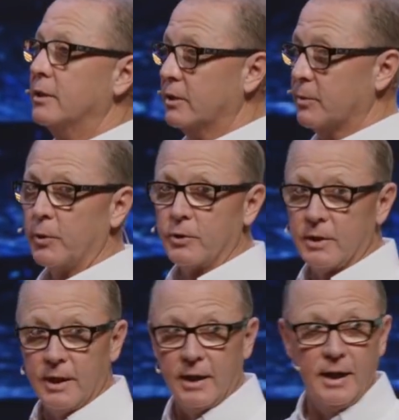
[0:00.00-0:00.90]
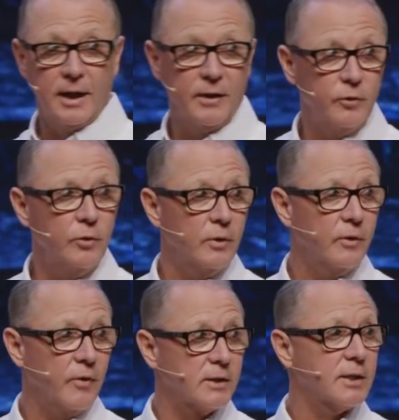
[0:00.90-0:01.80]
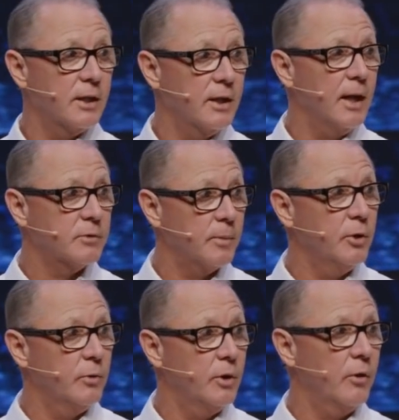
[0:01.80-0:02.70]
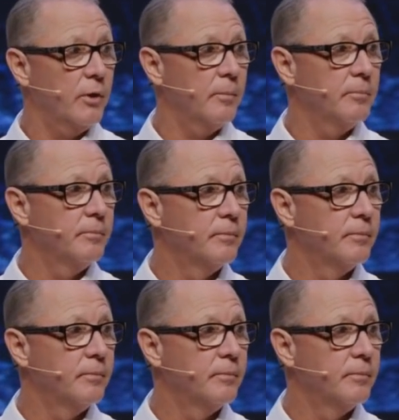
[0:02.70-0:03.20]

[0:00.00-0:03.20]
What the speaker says: This is a person that if I say their name, some of you would know them.